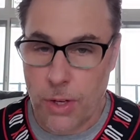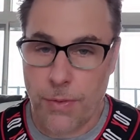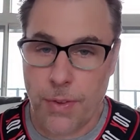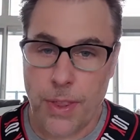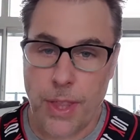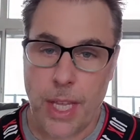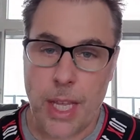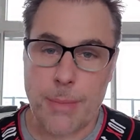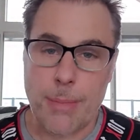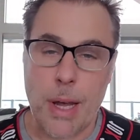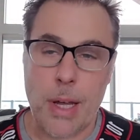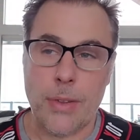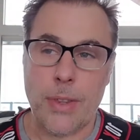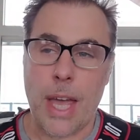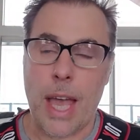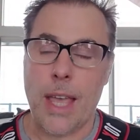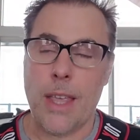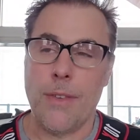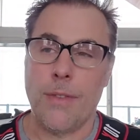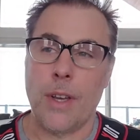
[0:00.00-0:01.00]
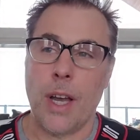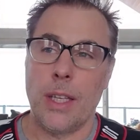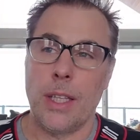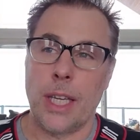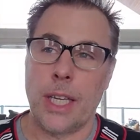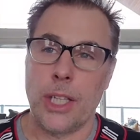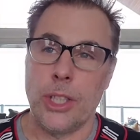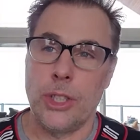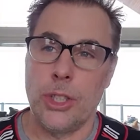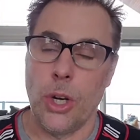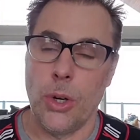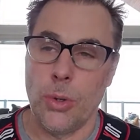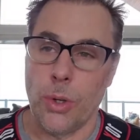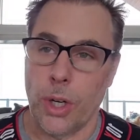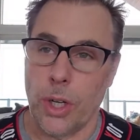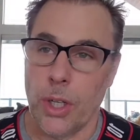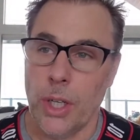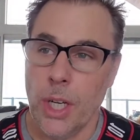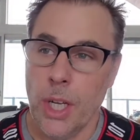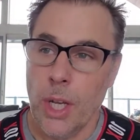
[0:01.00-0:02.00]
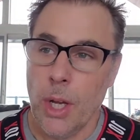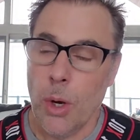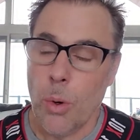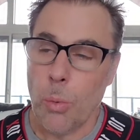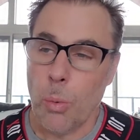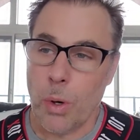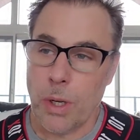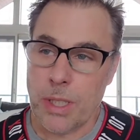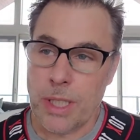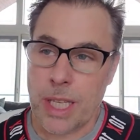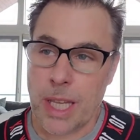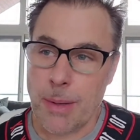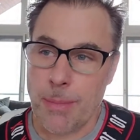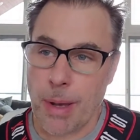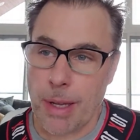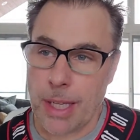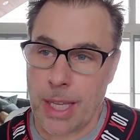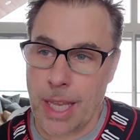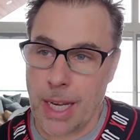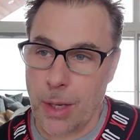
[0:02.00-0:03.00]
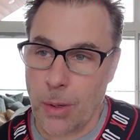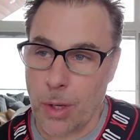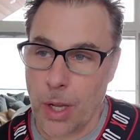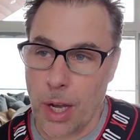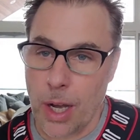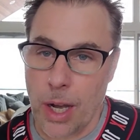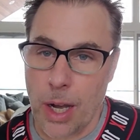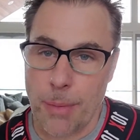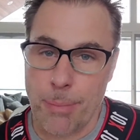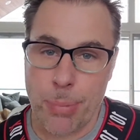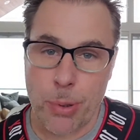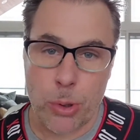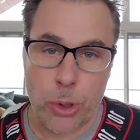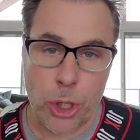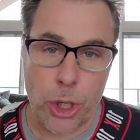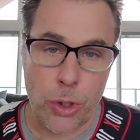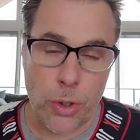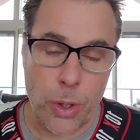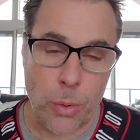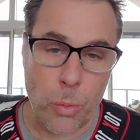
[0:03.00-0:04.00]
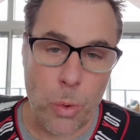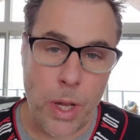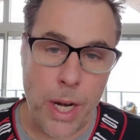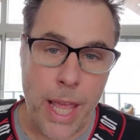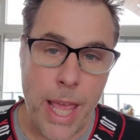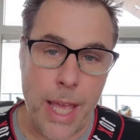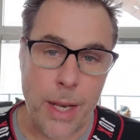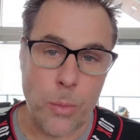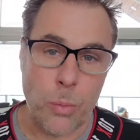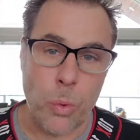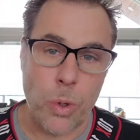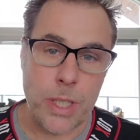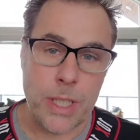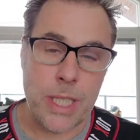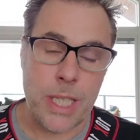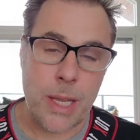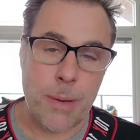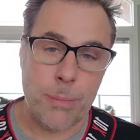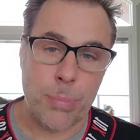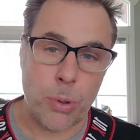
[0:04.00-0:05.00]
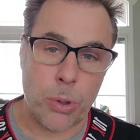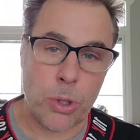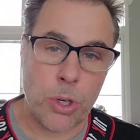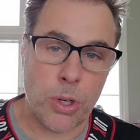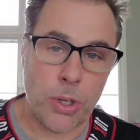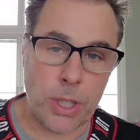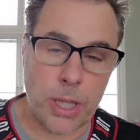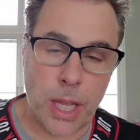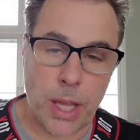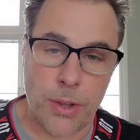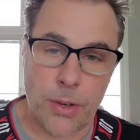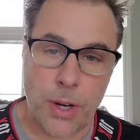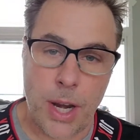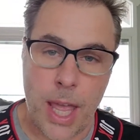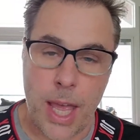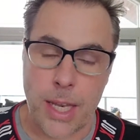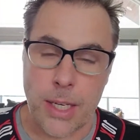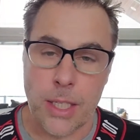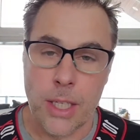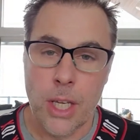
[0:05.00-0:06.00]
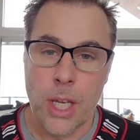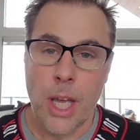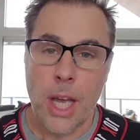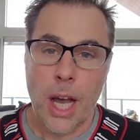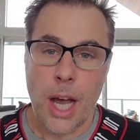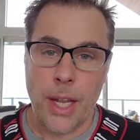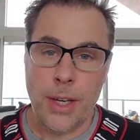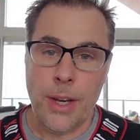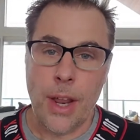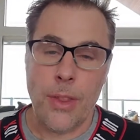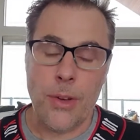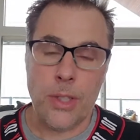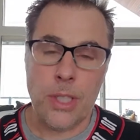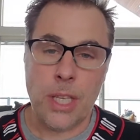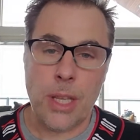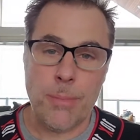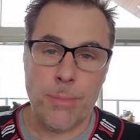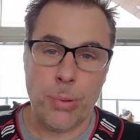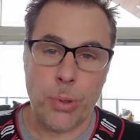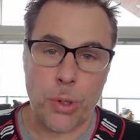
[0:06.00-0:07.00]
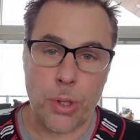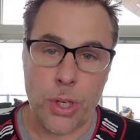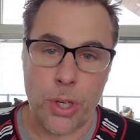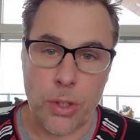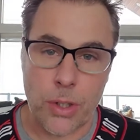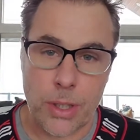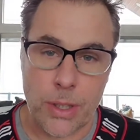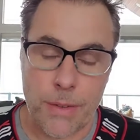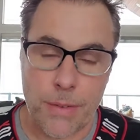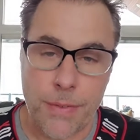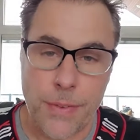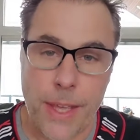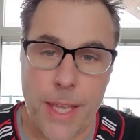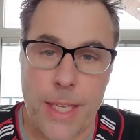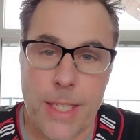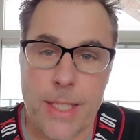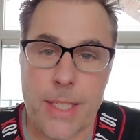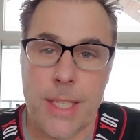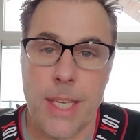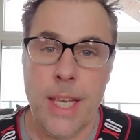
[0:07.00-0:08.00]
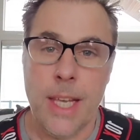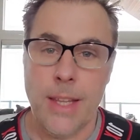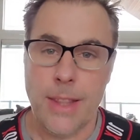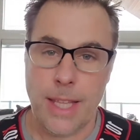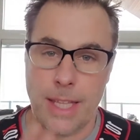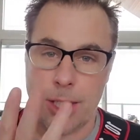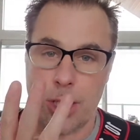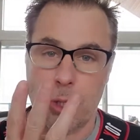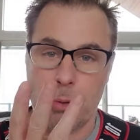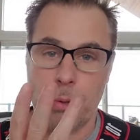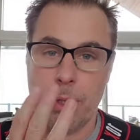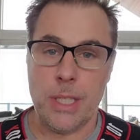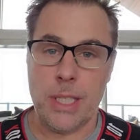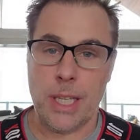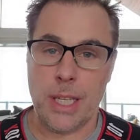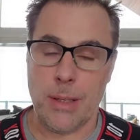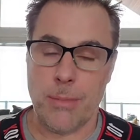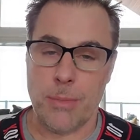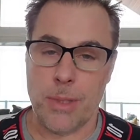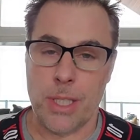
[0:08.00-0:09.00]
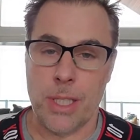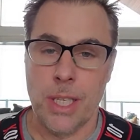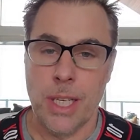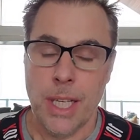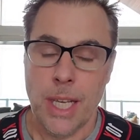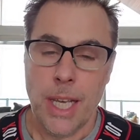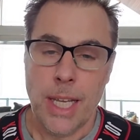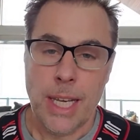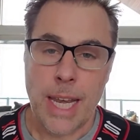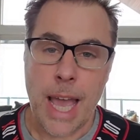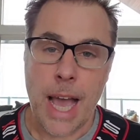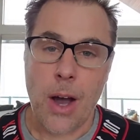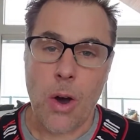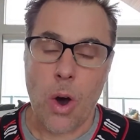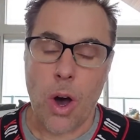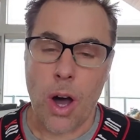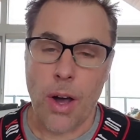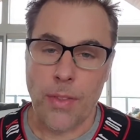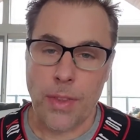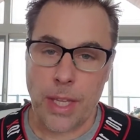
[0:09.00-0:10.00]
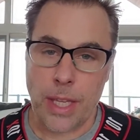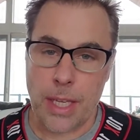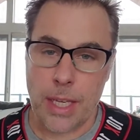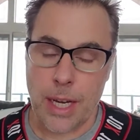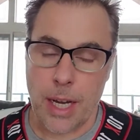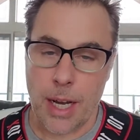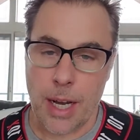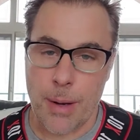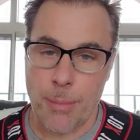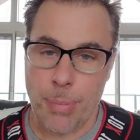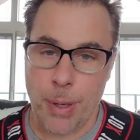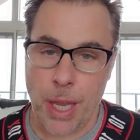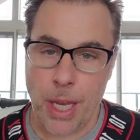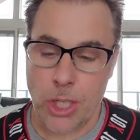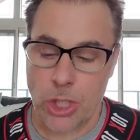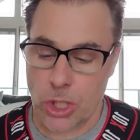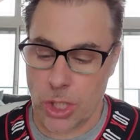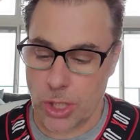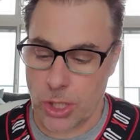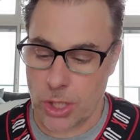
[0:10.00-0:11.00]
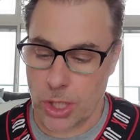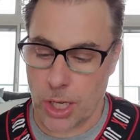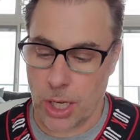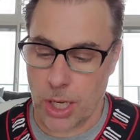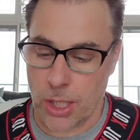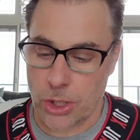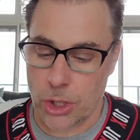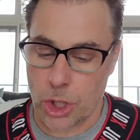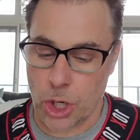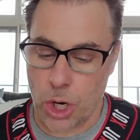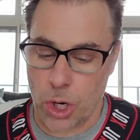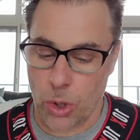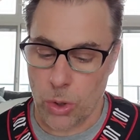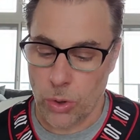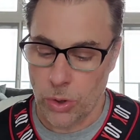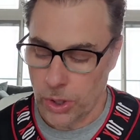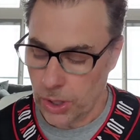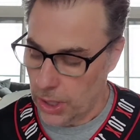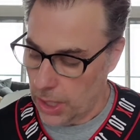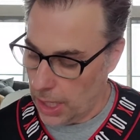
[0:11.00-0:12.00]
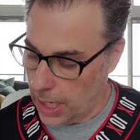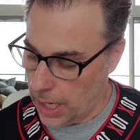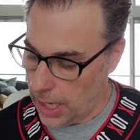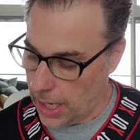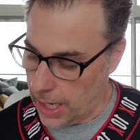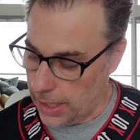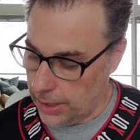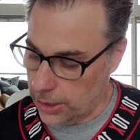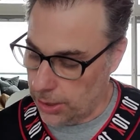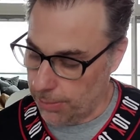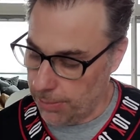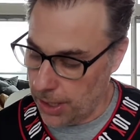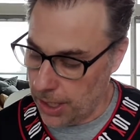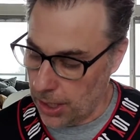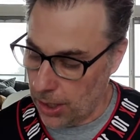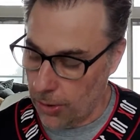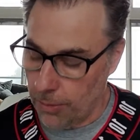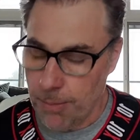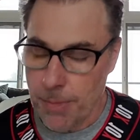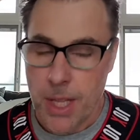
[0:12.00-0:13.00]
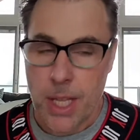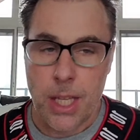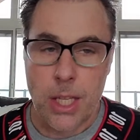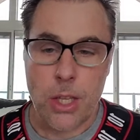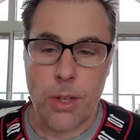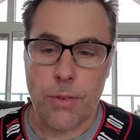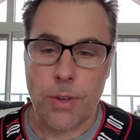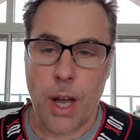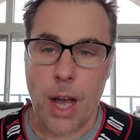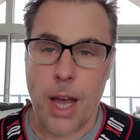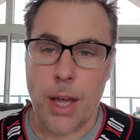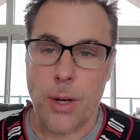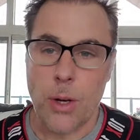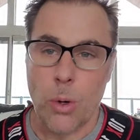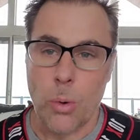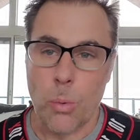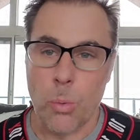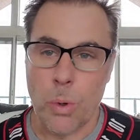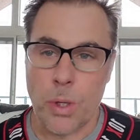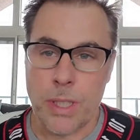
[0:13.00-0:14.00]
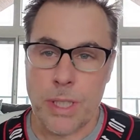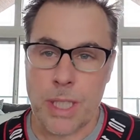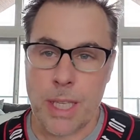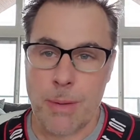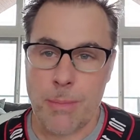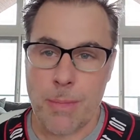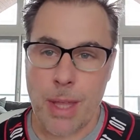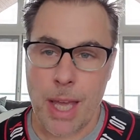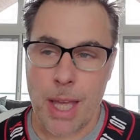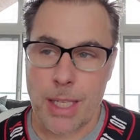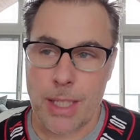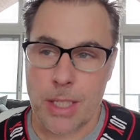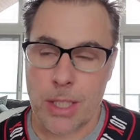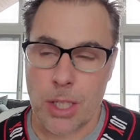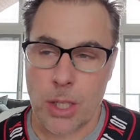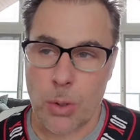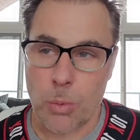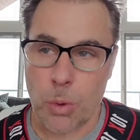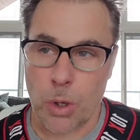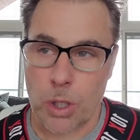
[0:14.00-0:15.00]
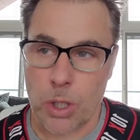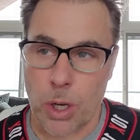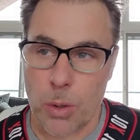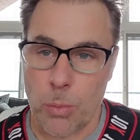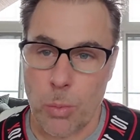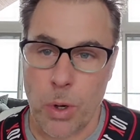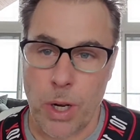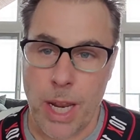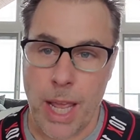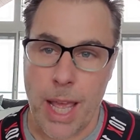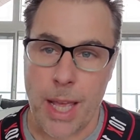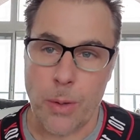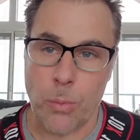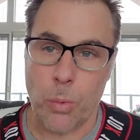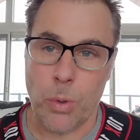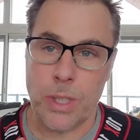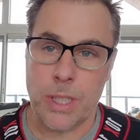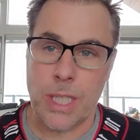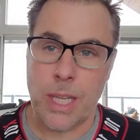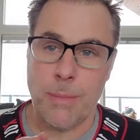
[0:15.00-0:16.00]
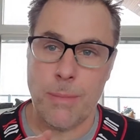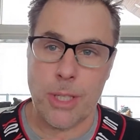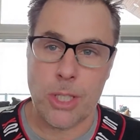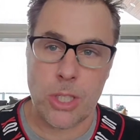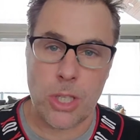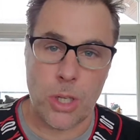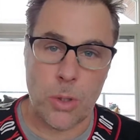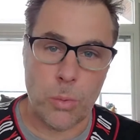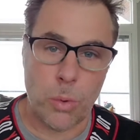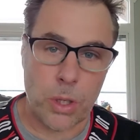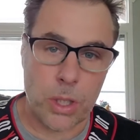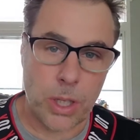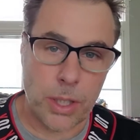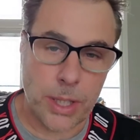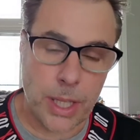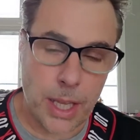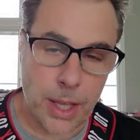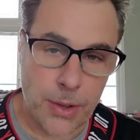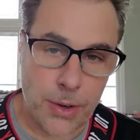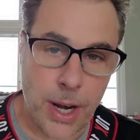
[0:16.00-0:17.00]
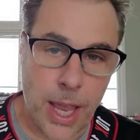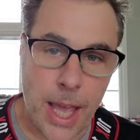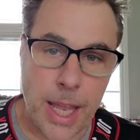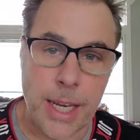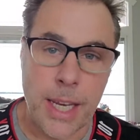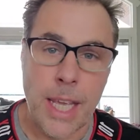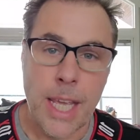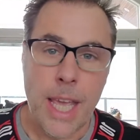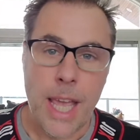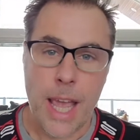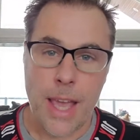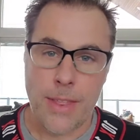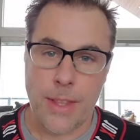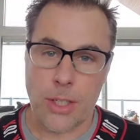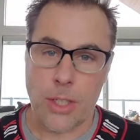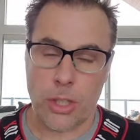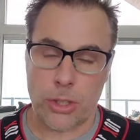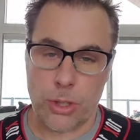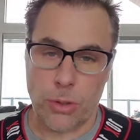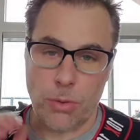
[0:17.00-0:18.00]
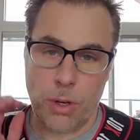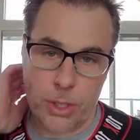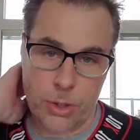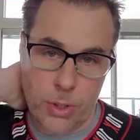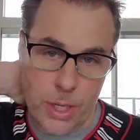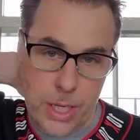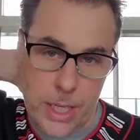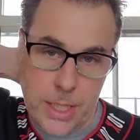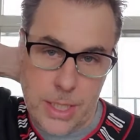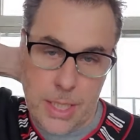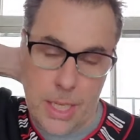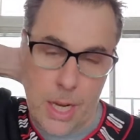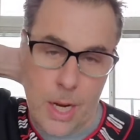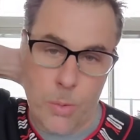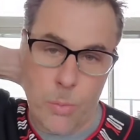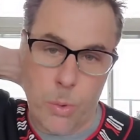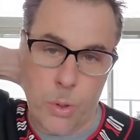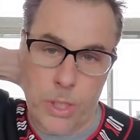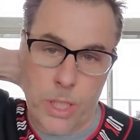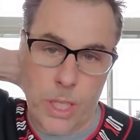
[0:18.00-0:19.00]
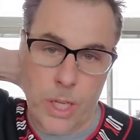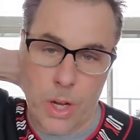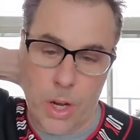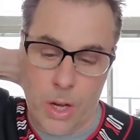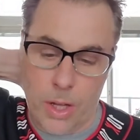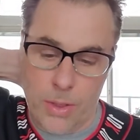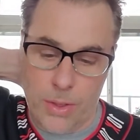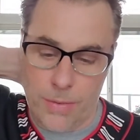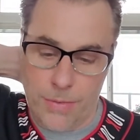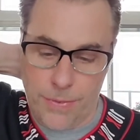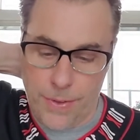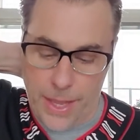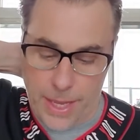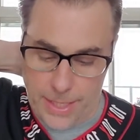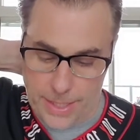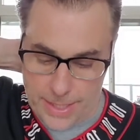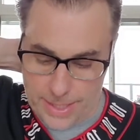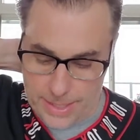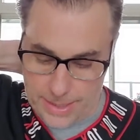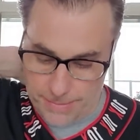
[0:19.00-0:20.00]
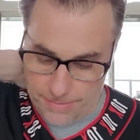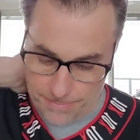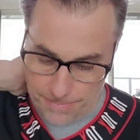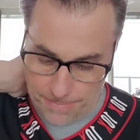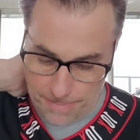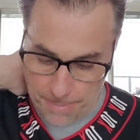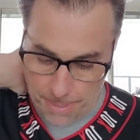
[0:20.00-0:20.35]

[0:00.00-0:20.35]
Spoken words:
So if you think about that, you've got like a donor, one team procuring one hand, one team procuring the other hand, another team procuring the face. That's 3 teams. Now on the patient, Joe DiMeo, you've got one team that's going to work on one hand, one team that's going to work on the other hand, and then Dr. Rodriguez working on the face.